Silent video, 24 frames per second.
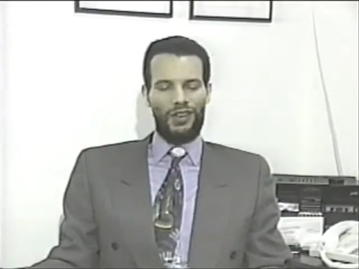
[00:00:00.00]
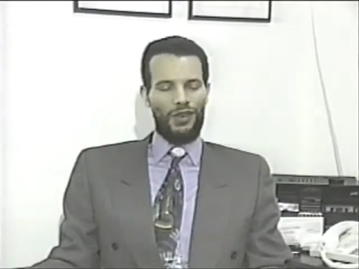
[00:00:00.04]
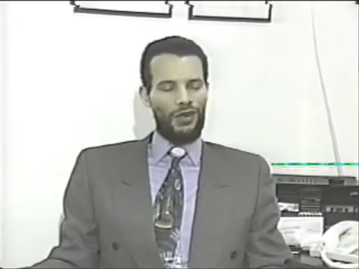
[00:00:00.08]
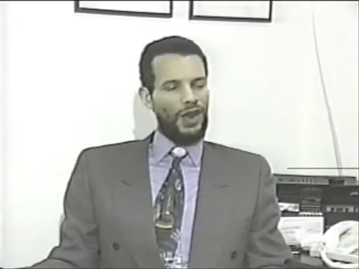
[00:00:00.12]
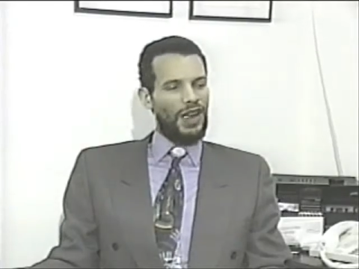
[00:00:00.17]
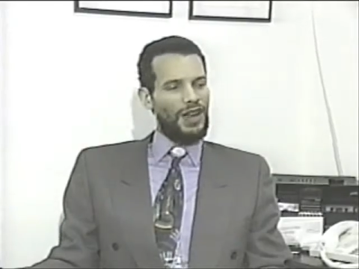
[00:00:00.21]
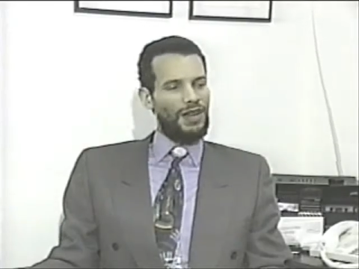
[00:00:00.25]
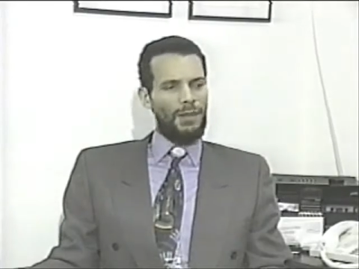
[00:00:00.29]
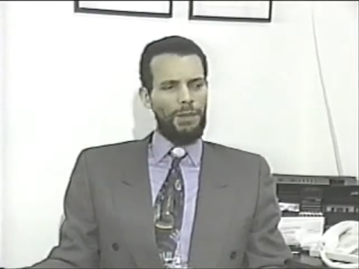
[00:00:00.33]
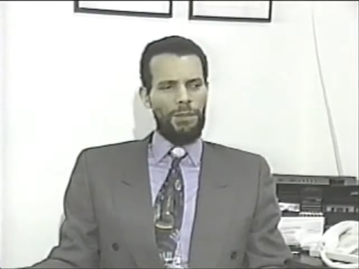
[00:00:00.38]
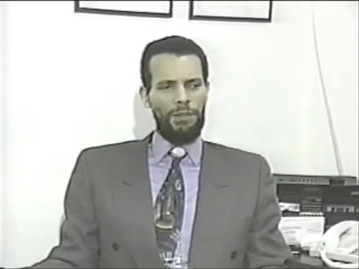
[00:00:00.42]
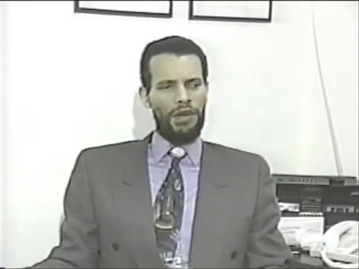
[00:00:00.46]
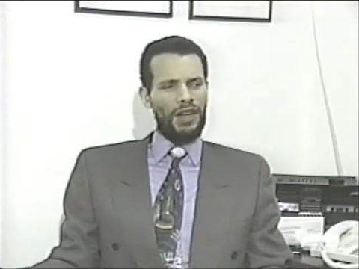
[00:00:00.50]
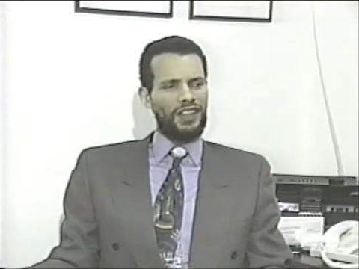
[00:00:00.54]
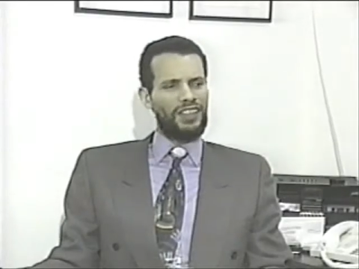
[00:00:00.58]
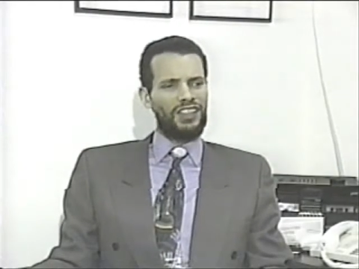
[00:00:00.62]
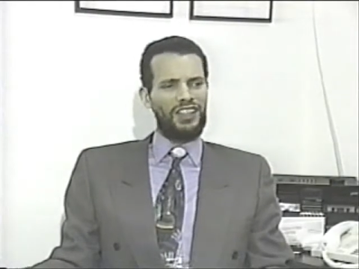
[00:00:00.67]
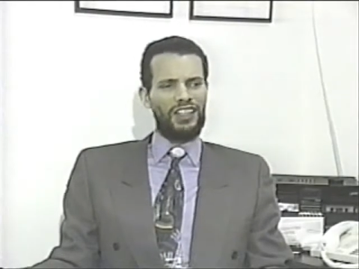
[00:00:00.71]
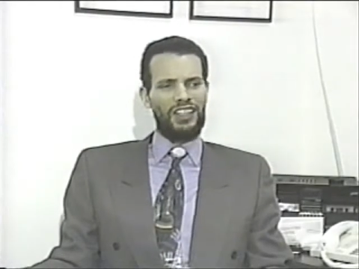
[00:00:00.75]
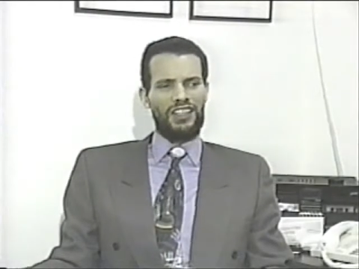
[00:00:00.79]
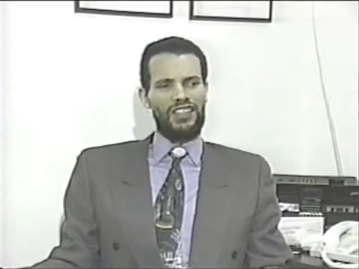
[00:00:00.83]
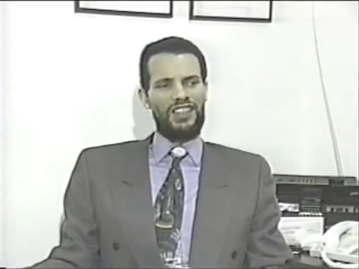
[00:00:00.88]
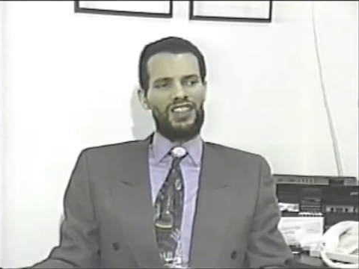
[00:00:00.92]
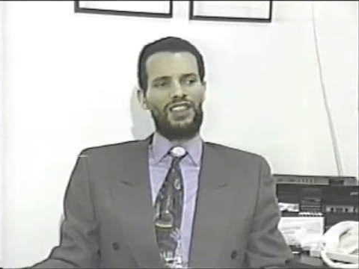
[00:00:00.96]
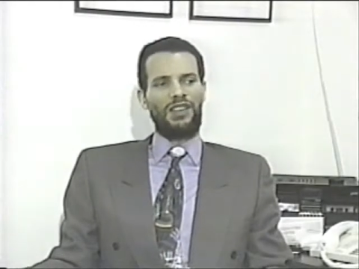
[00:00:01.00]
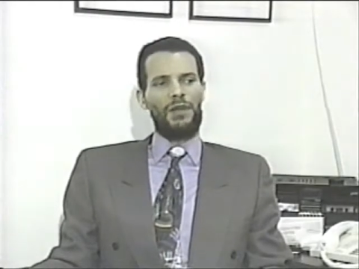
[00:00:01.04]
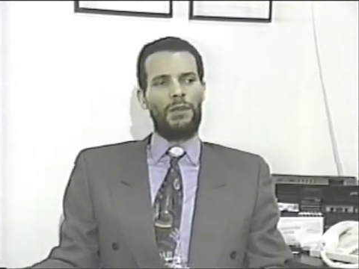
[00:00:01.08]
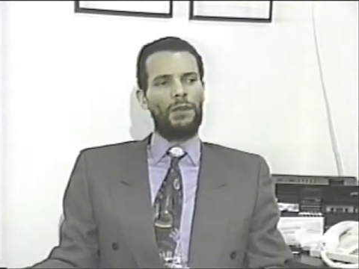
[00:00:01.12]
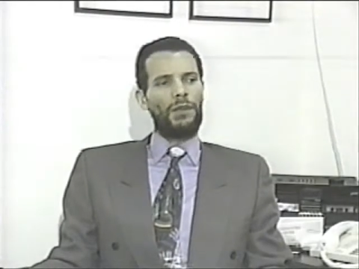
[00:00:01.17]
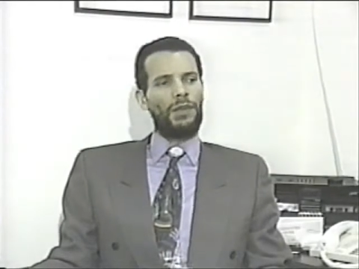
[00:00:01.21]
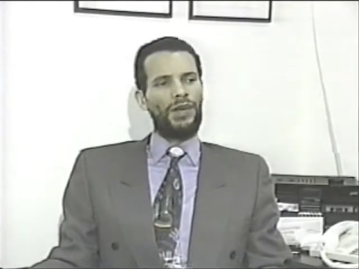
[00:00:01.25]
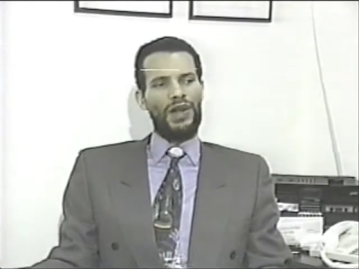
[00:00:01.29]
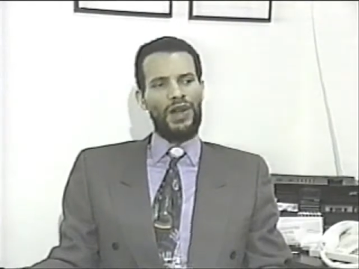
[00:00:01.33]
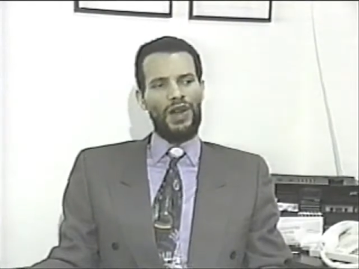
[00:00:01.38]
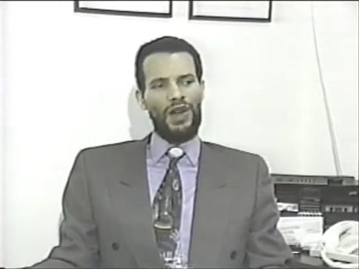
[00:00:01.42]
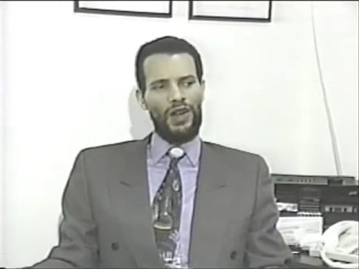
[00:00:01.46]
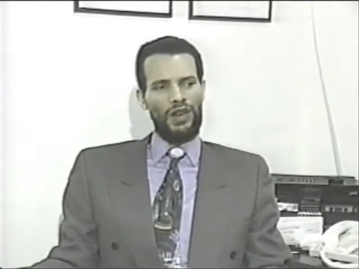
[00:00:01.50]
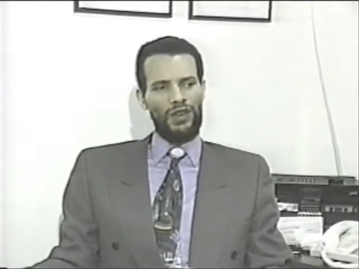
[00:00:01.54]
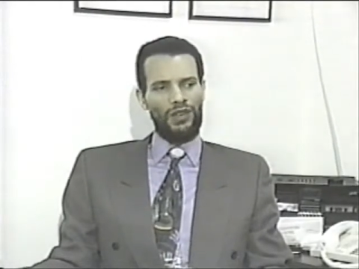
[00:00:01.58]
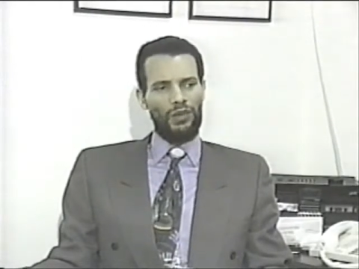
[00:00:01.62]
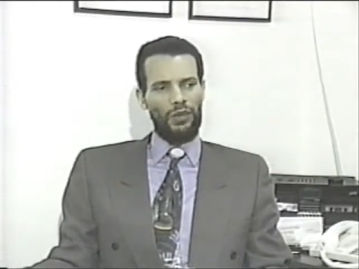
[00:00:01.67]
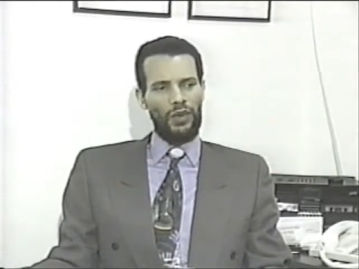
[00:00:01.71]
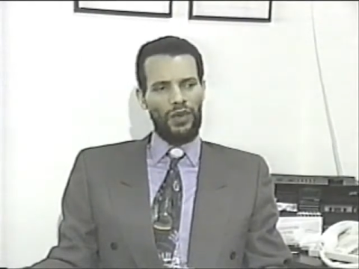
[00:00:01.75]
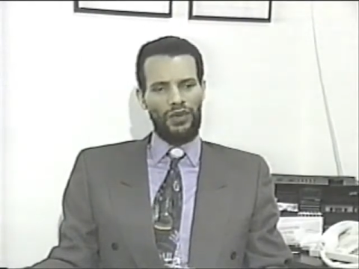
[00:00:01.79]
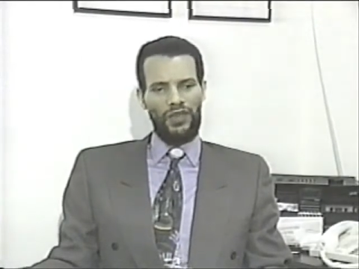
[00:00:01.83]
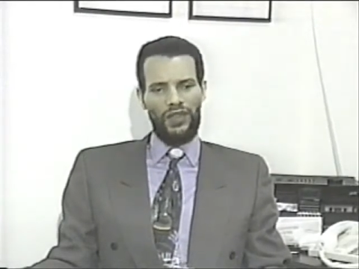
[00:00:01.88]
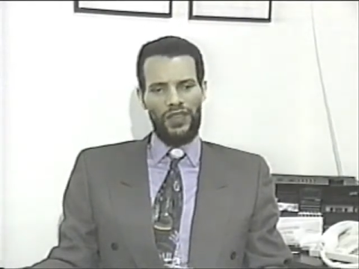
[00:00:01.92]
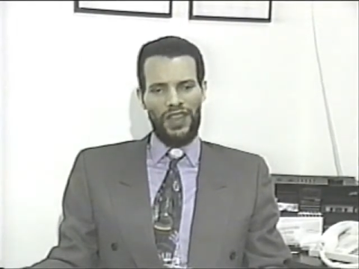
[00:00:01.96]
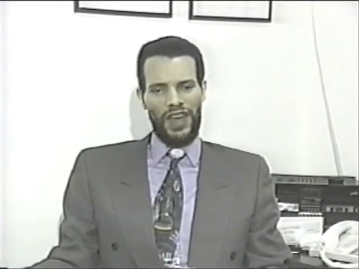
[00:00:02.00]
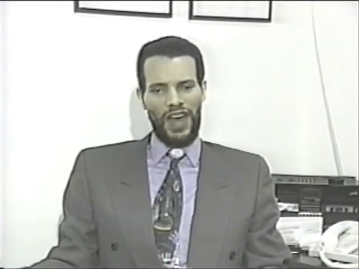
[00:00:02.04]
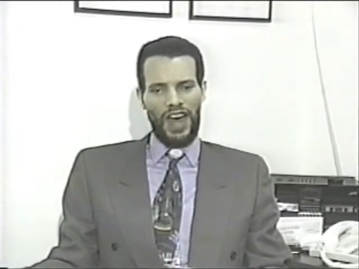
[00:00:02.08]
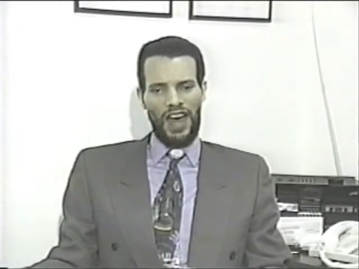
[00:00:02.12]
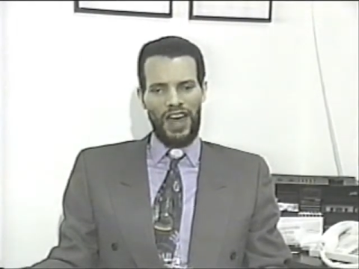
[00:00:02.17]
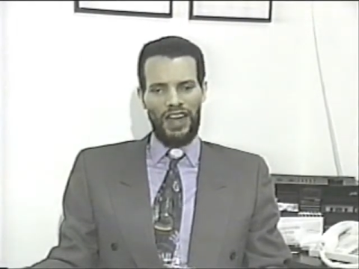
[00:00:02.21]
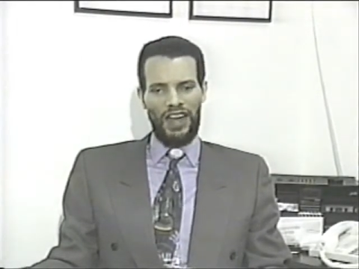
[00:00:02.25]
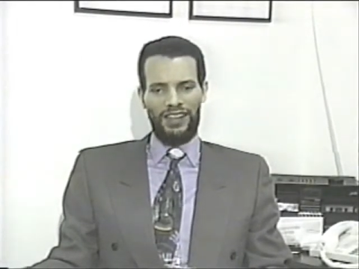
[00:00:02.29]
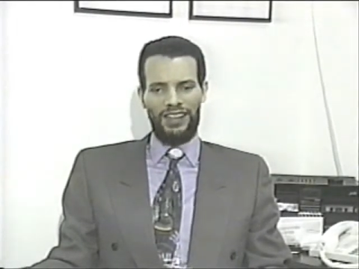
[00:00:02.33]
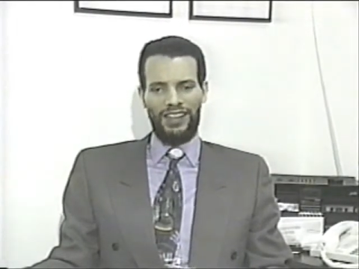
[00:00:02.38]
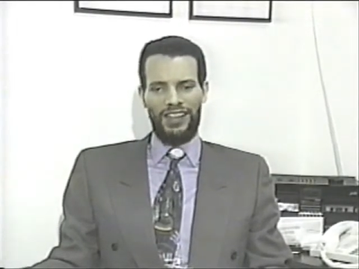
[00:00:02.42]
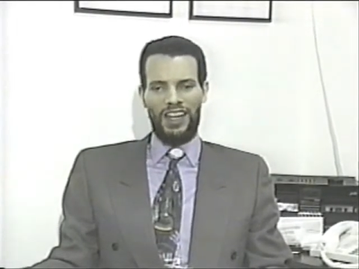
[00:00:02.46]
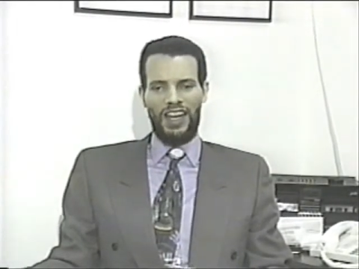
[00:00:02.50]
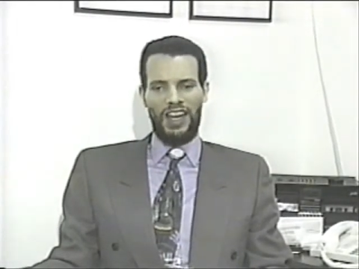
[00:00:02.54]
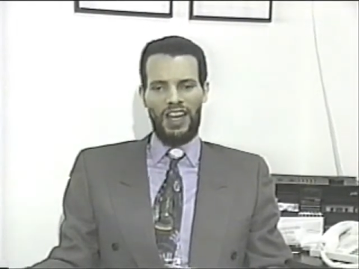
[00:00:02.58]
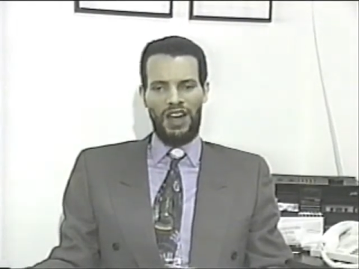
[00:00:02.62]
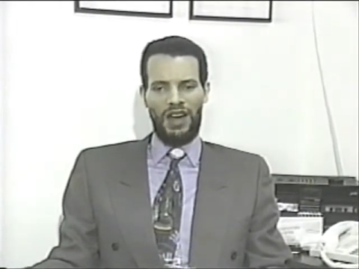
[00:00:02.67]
in a great abundance compared with that